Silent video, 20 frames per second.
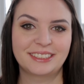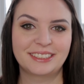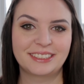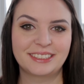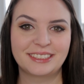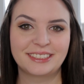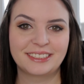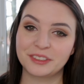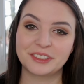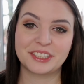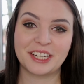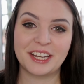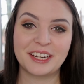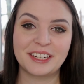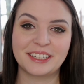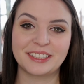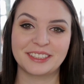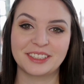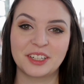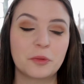Wish I was
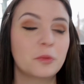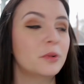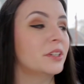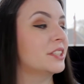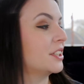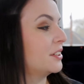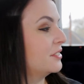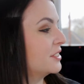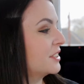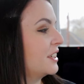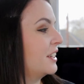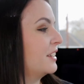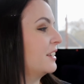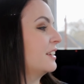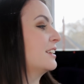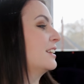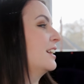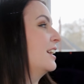kidding. Wish I was kidding.